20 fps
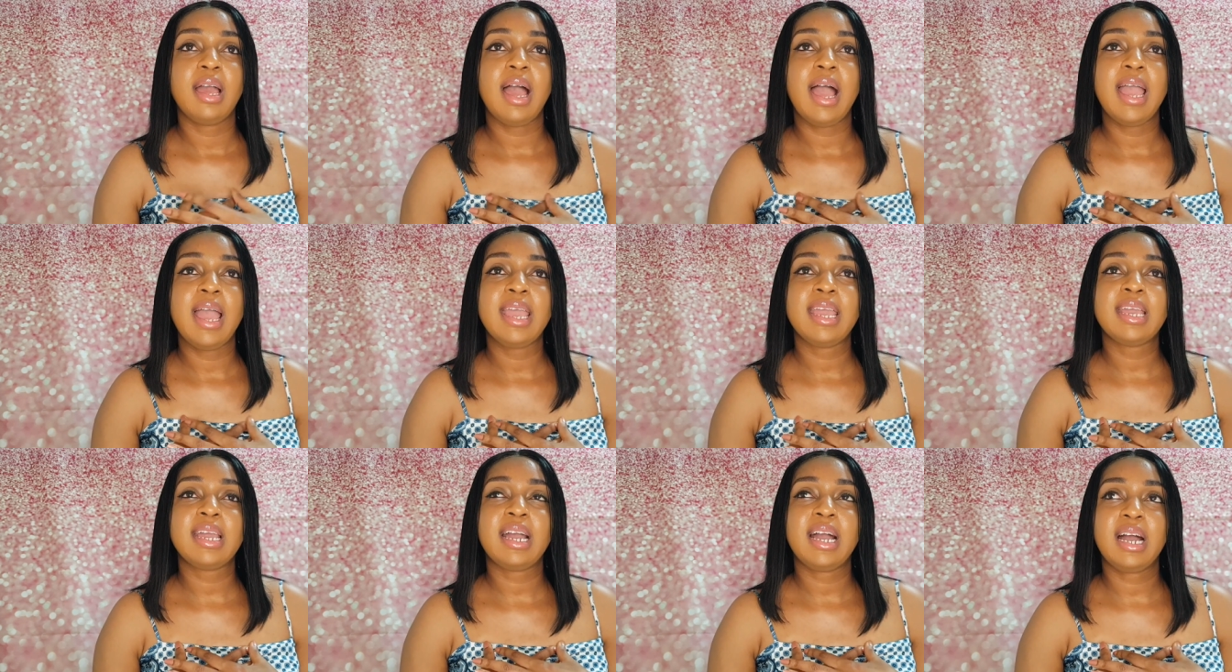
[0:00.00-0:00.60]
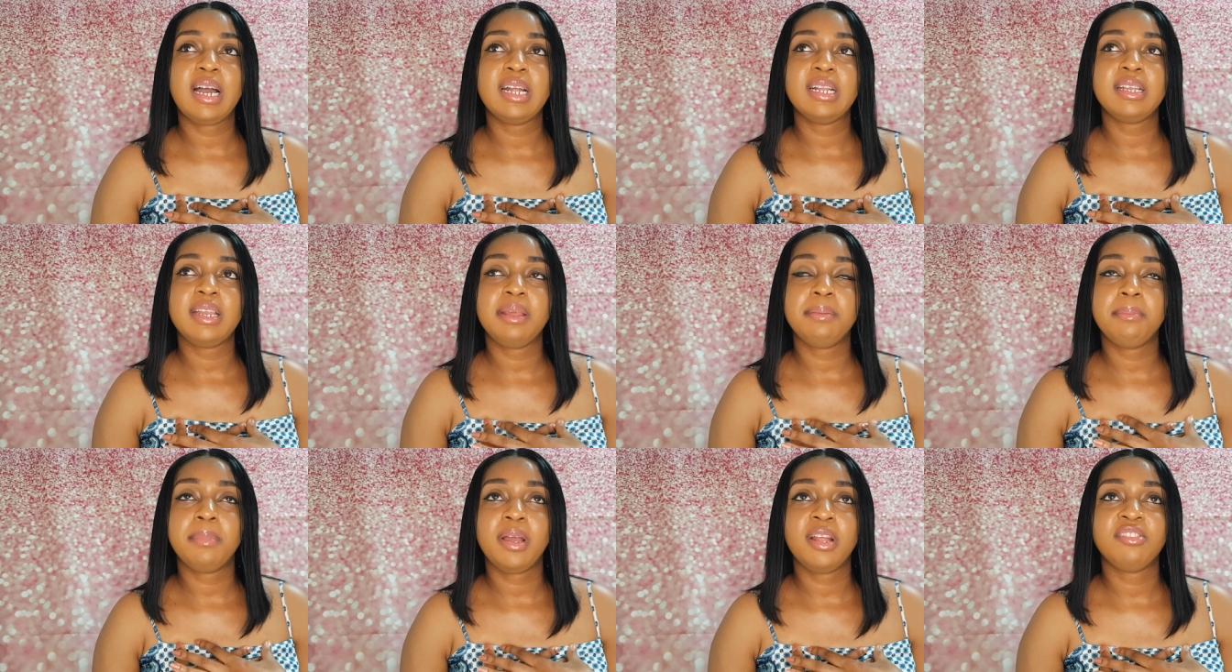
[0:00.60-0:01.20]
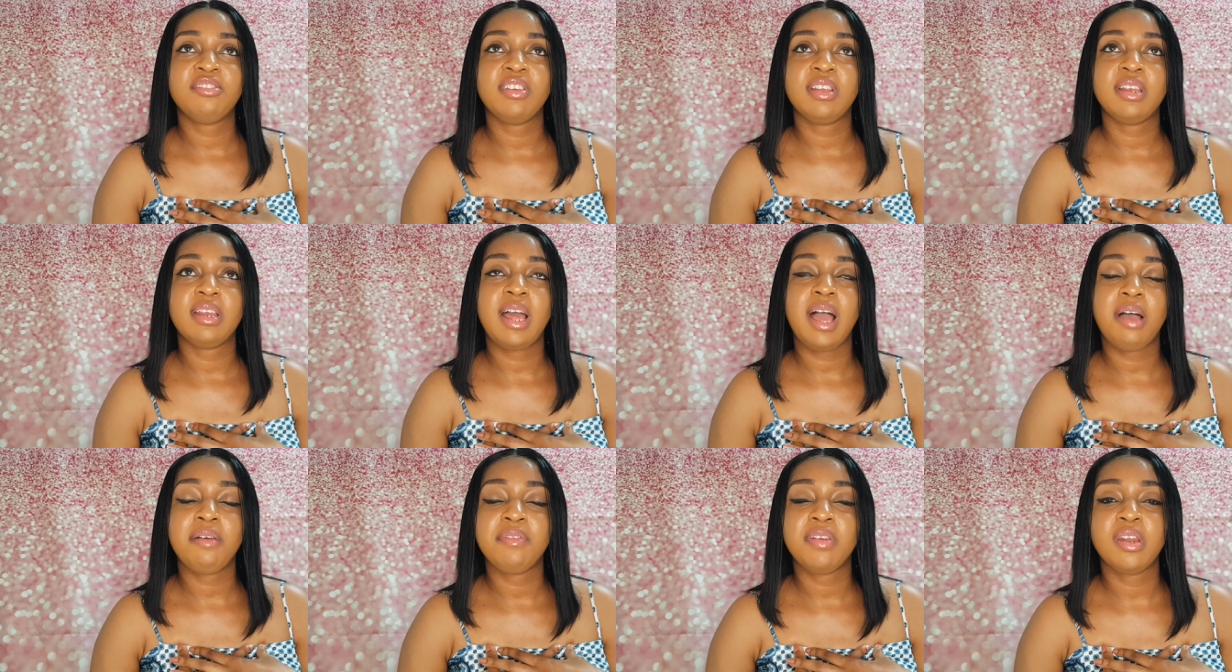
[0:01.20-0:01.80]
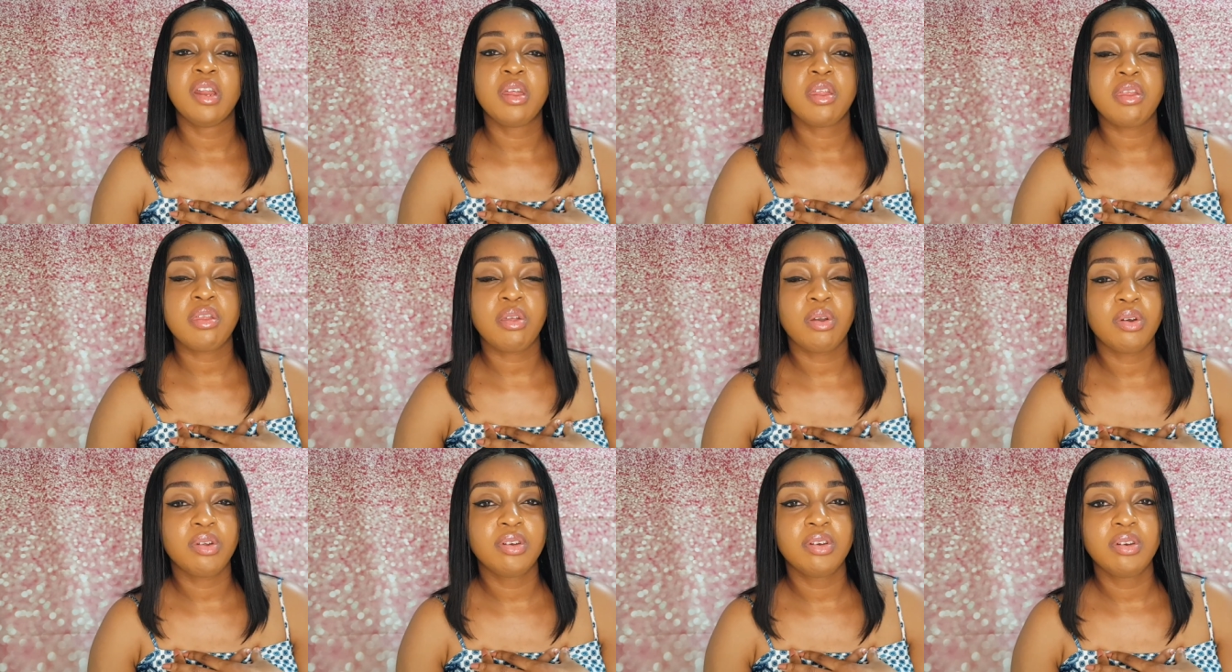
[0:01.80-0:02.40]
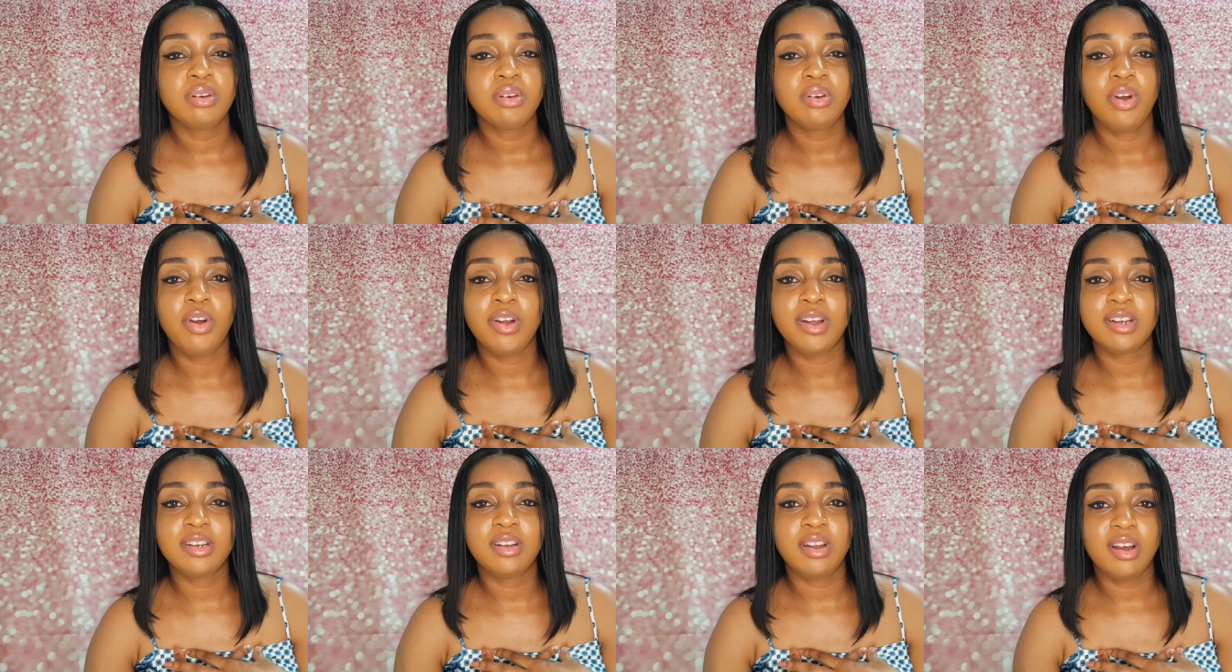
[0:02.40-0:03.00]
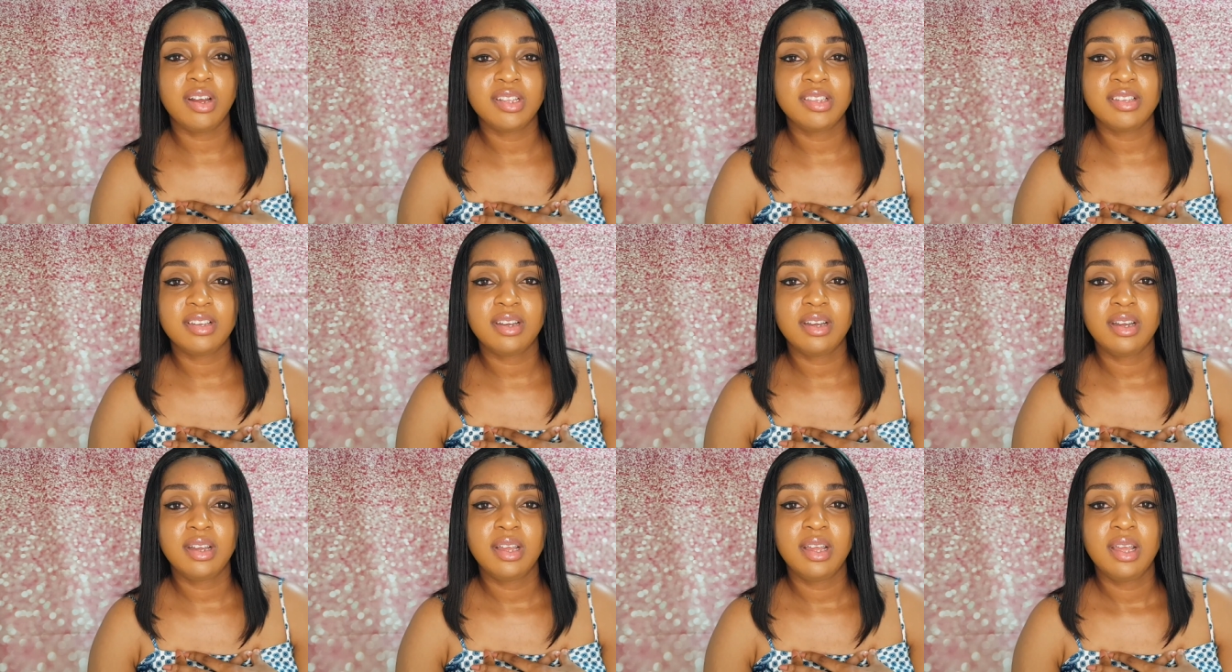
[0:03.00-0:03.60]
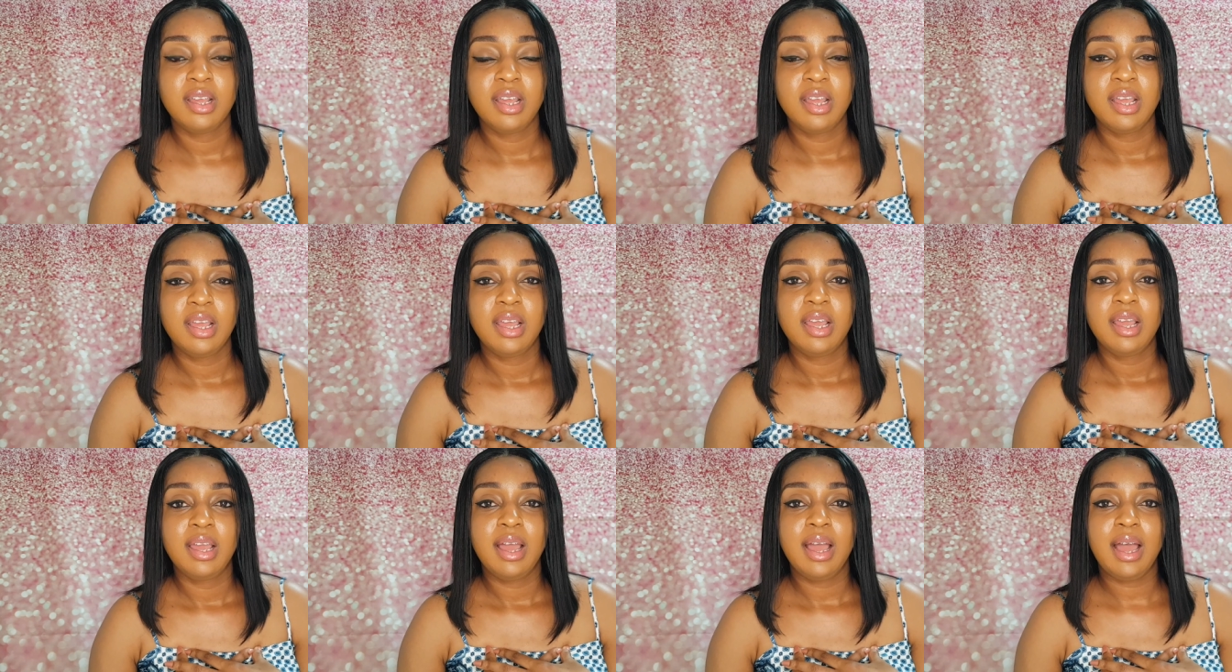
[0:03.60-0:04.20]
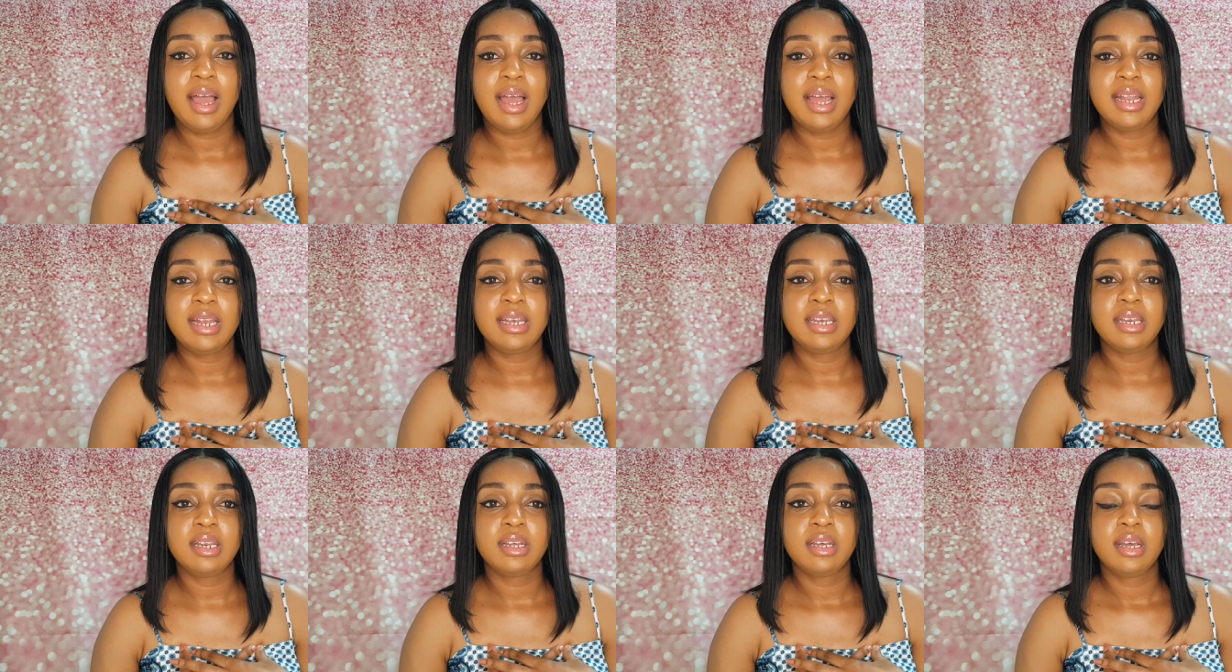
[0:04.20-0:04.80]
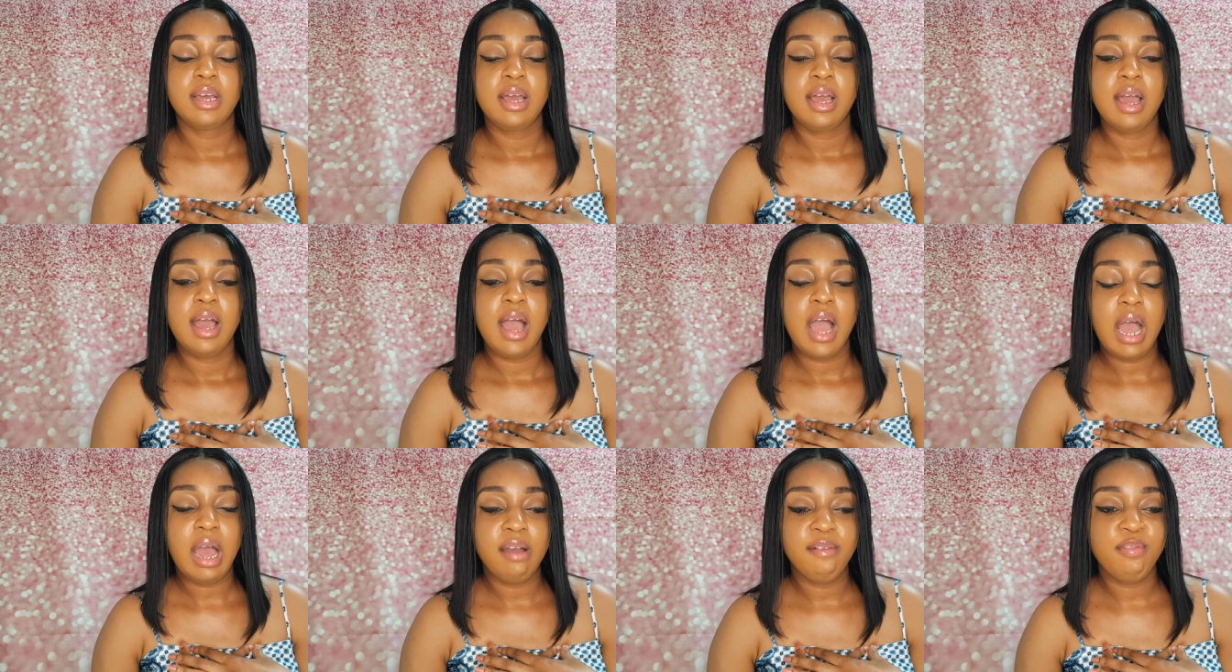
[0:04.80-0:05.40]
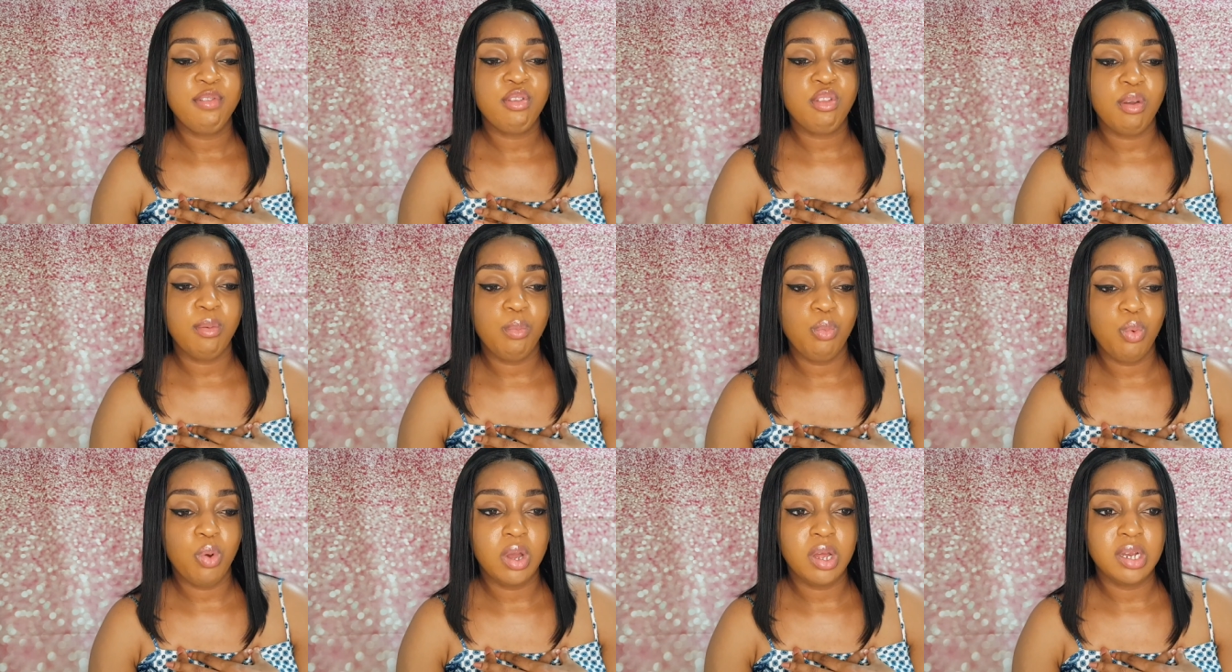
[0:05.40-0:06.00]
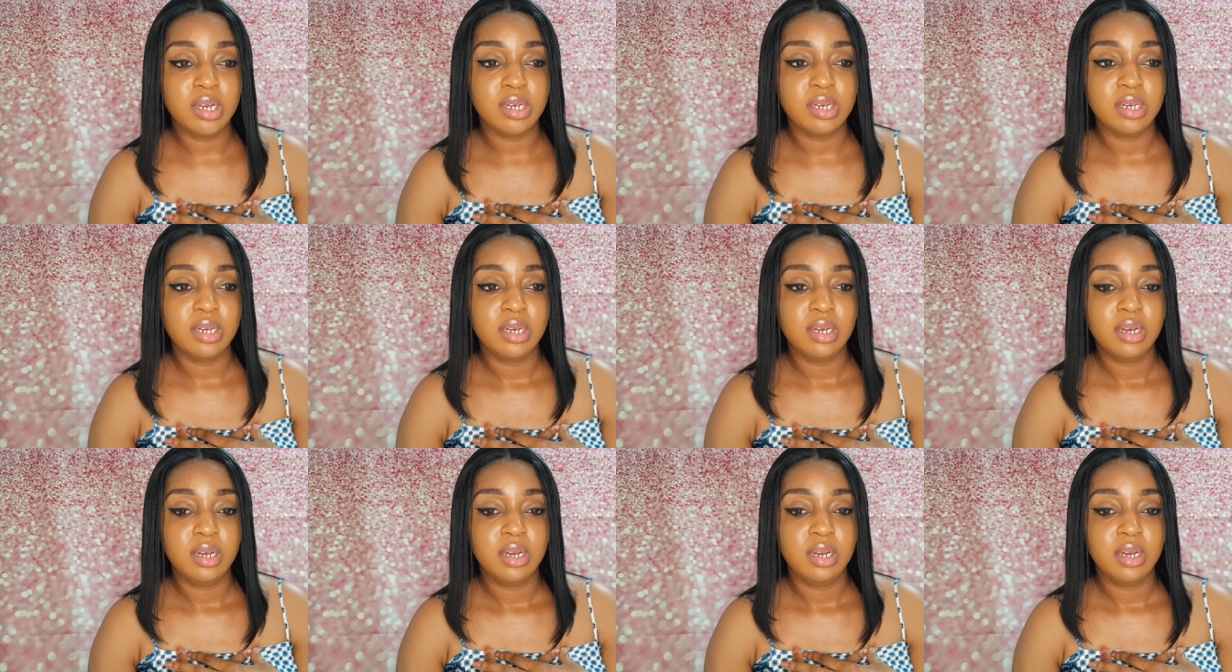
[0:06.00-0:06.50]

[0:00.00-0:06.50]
I can't imagine having a son or a daughter, and have someone